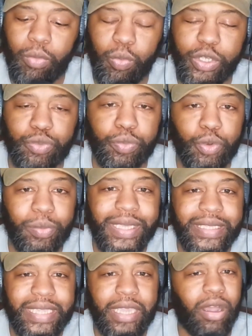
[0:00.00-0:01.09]
which room
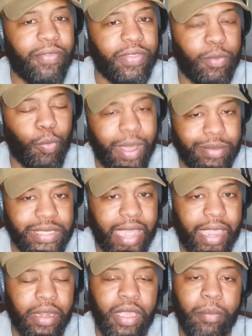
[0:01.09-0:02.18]
he's in on the
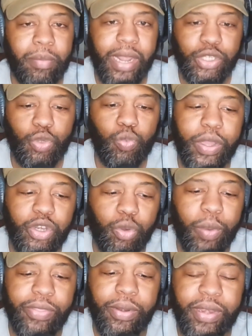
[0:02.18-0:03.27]
website. But I do wonder
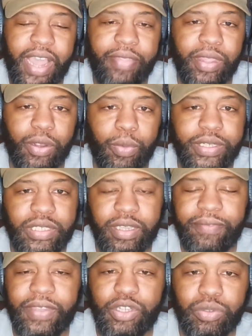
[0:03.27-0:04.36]
whether or not they're going to
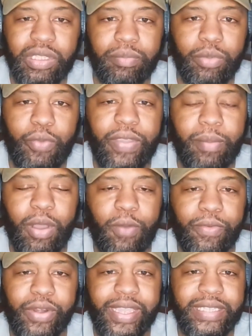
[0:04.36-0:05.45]
eventually move him
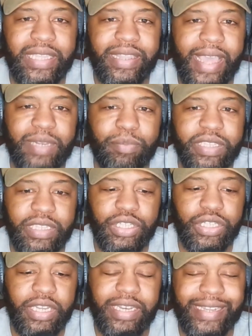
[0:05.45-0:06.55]
over into that
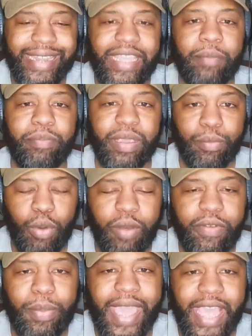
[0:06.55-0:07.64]
position and let him be more of
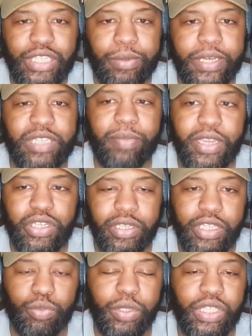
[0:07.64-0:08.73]
a pass rush
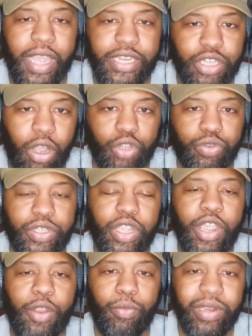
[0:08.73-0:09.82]
specialist with Josh Aldridge,
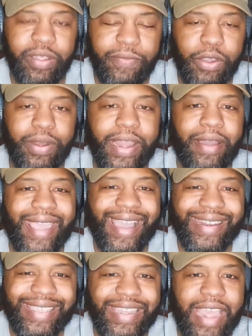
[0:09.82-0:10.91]
really figuring out how
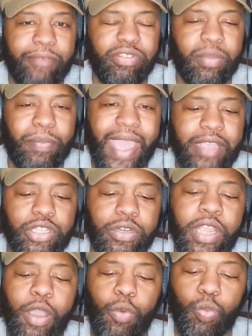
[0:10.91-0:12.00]
to get after the passer.
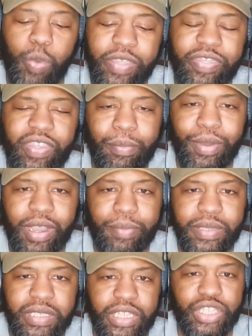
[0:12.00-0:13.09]
With the buck
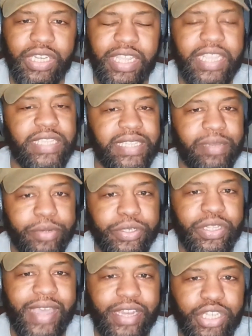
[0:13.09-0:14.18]
position, it is similar
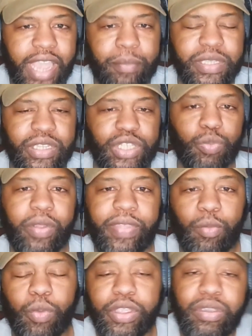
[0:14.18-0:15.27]
to that jack position where they
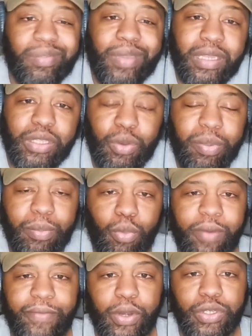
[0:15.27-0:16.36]
want you to be a little bit
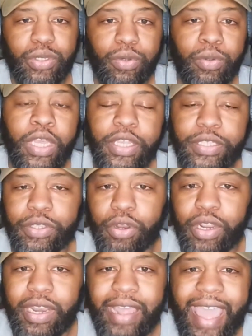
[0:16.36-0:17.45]
more versatile. So you're
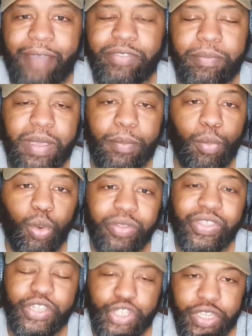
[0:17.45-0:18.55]
going to have to be more
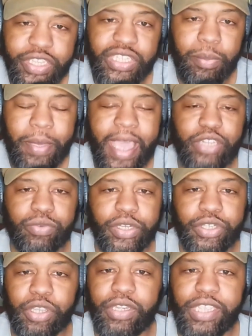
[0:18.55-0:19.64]
than just a pass
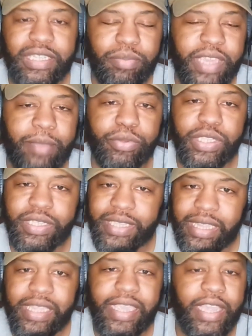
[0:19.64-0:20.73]
rusher. You need to be able to
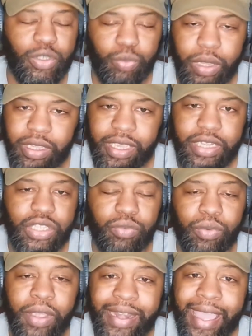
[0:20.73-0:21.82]
set the edge well against the
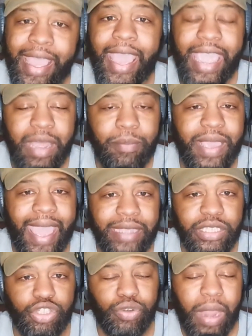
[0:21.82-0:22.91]
run and be
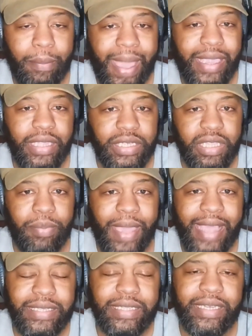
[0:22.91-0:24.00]
asked to drop back into the
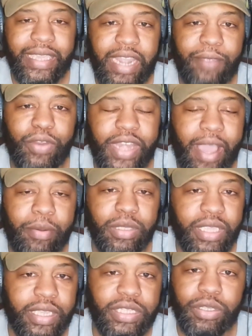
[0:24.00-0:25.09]
passing lane every now and
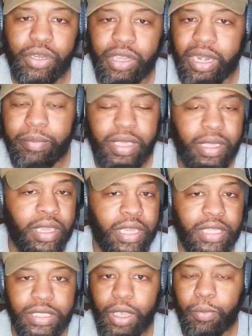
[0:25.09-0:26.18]
then. So you're going to be
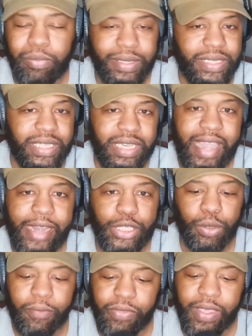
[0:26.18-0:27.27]
zone blitzes and that
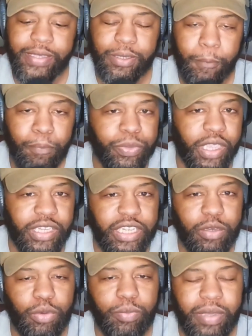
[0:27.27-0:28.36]
sort of thing. So you need
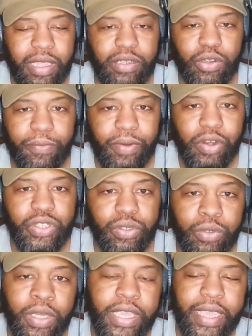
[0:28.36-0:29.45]
to be a little versatile.